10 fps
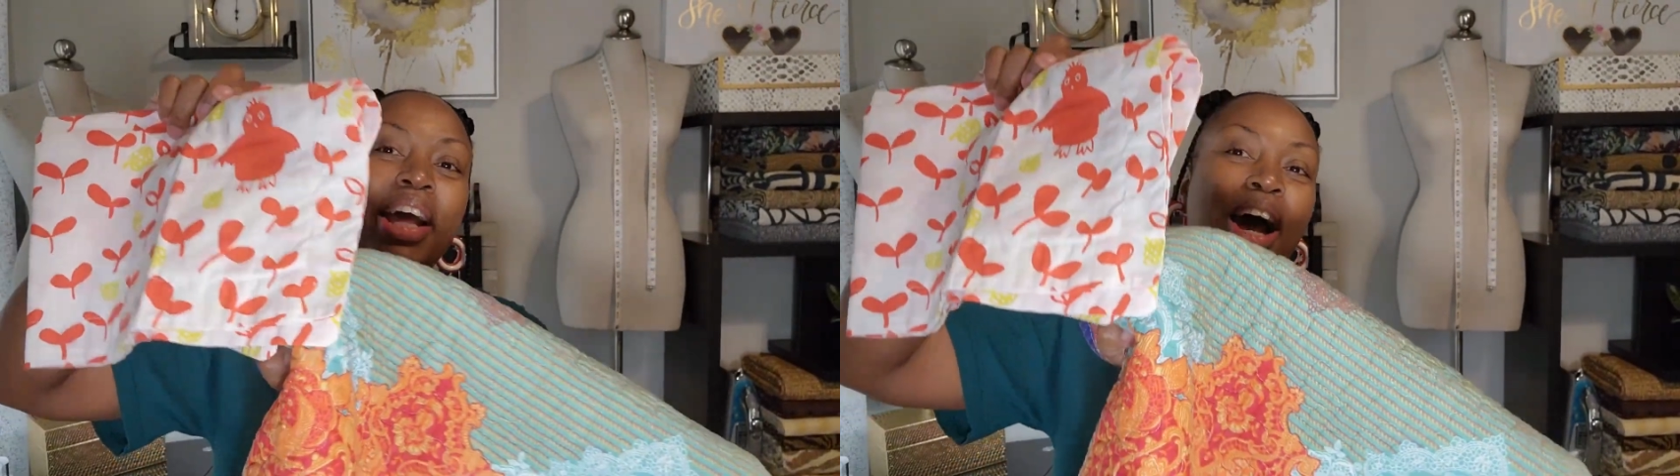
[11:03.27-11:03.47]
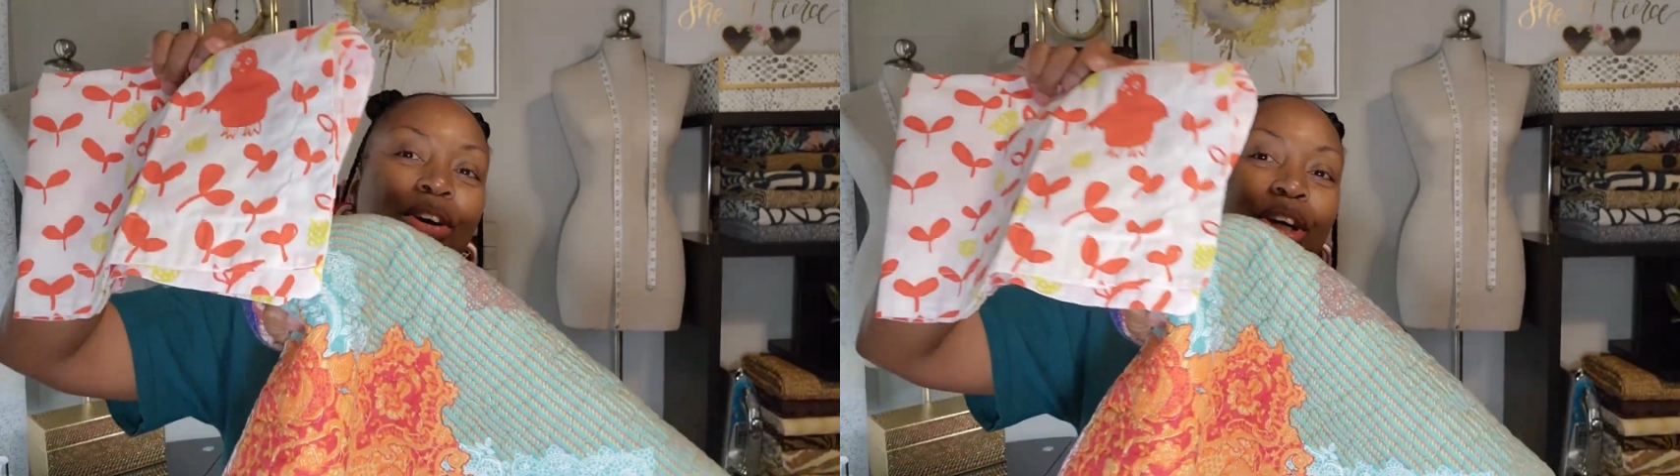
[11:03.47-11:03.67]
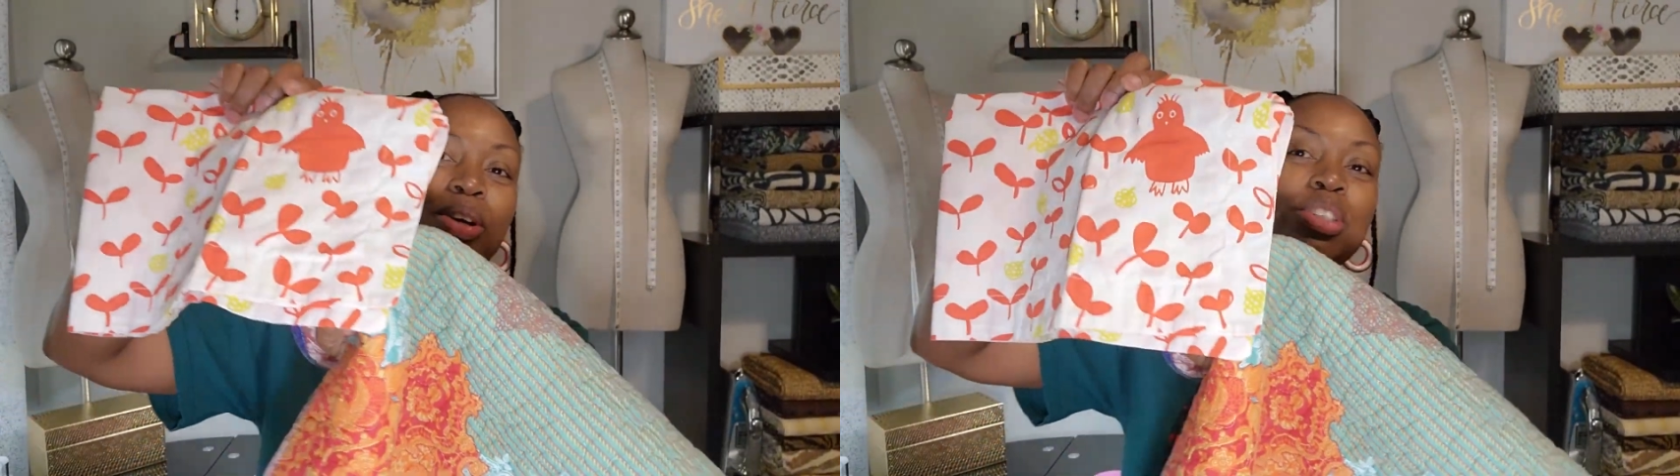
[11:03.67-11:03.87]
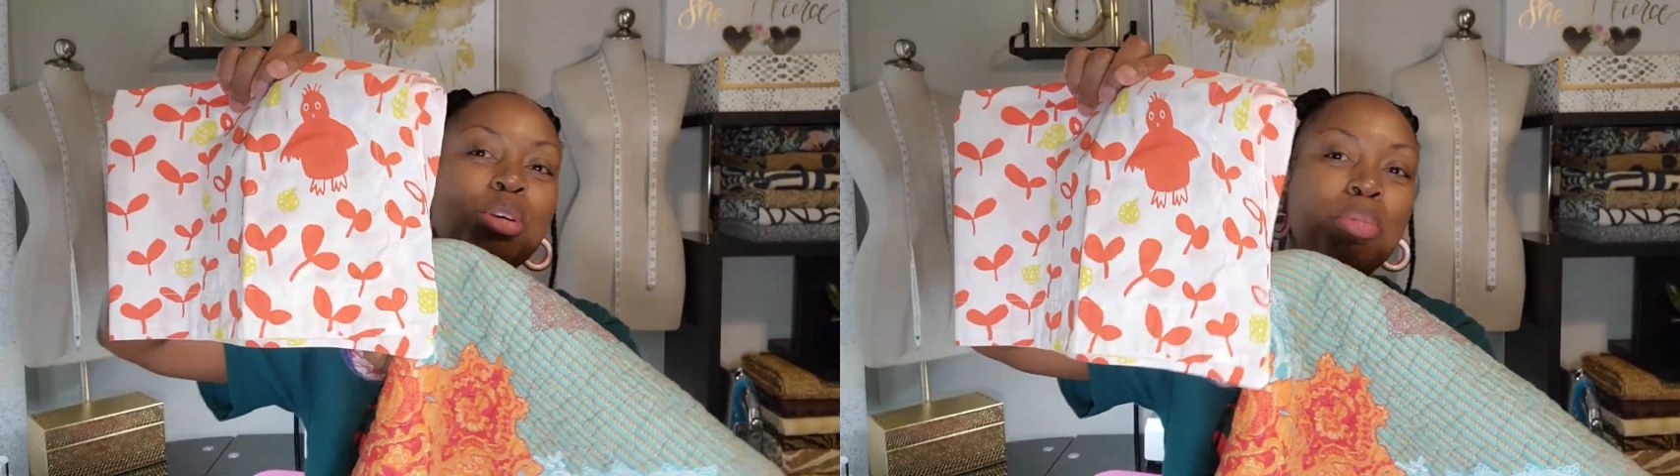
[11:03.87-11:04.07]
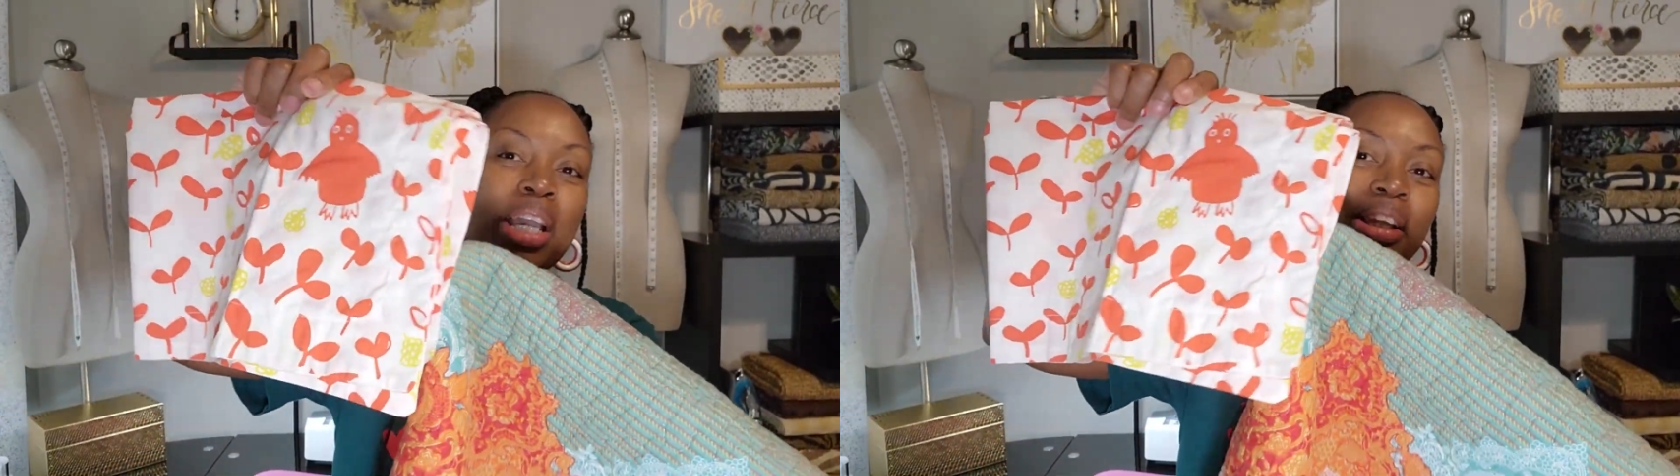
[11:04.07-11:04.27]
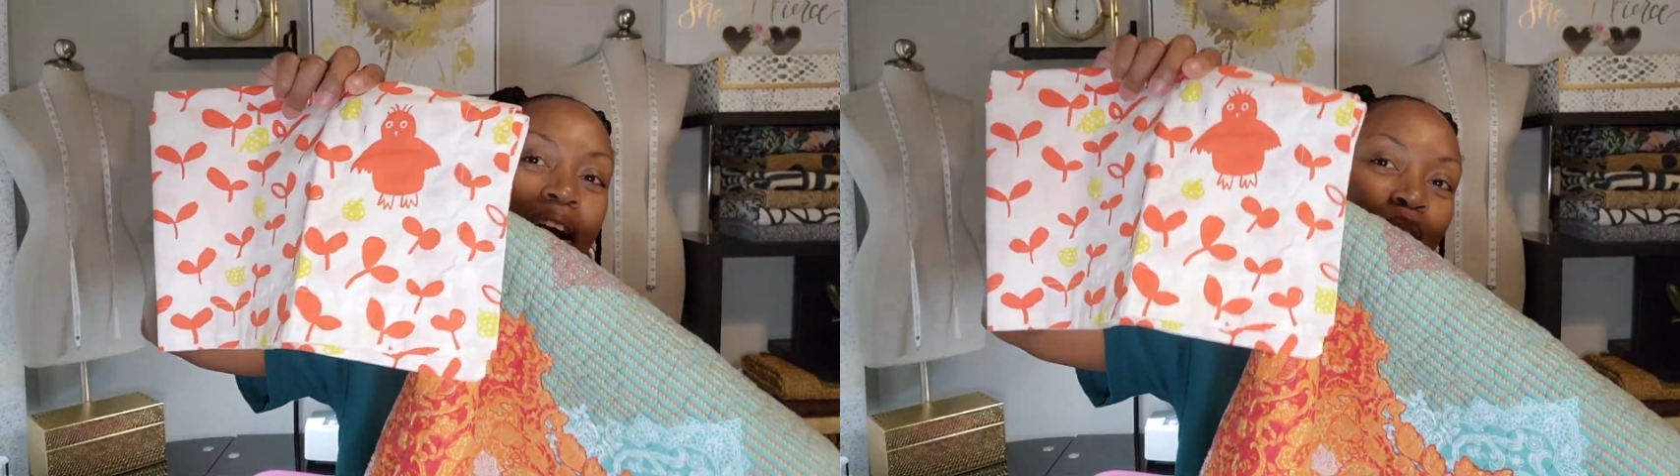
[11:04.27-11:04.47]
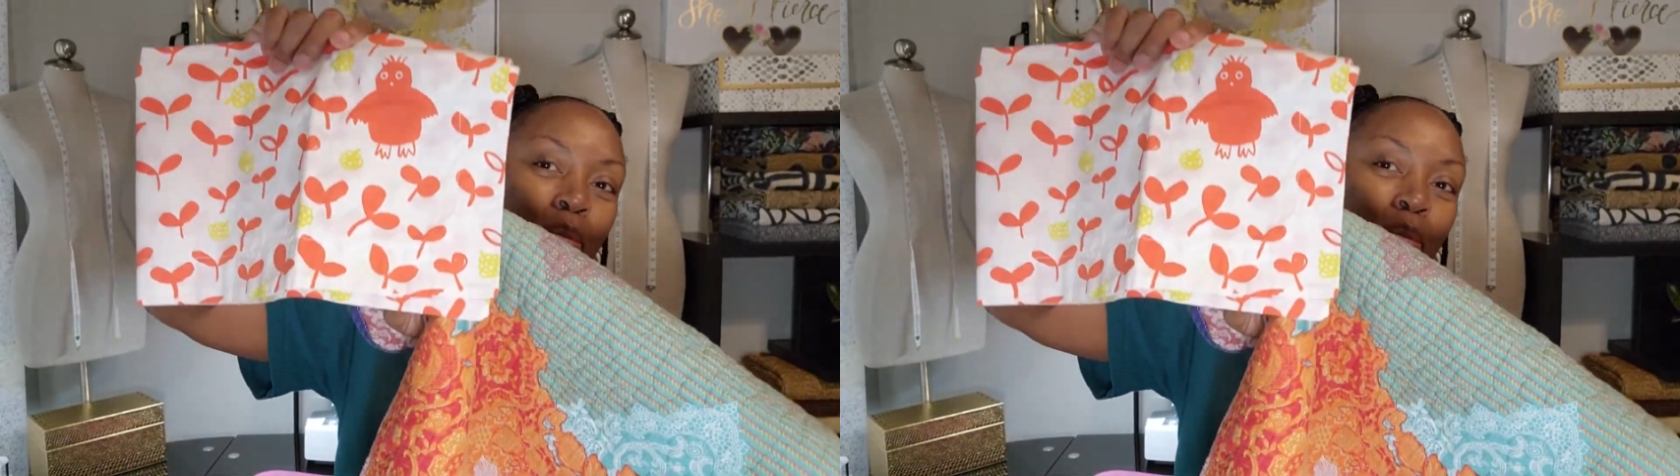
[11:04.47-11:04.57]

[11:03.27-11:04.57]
how cute to make like a